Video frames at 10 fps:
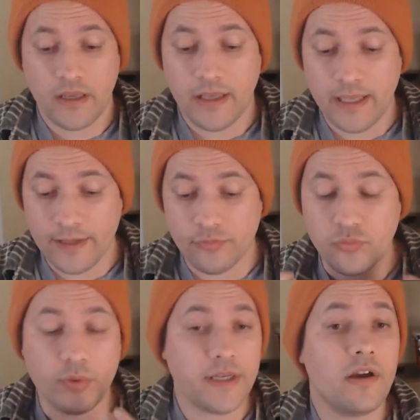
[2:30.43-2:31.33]
if
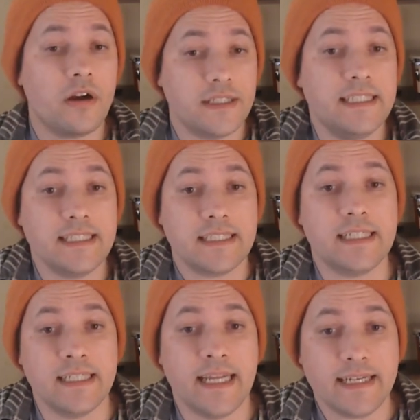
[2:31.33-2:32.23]
we are
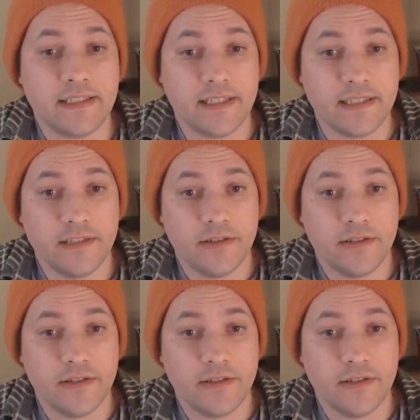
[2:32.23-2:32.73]
disconnected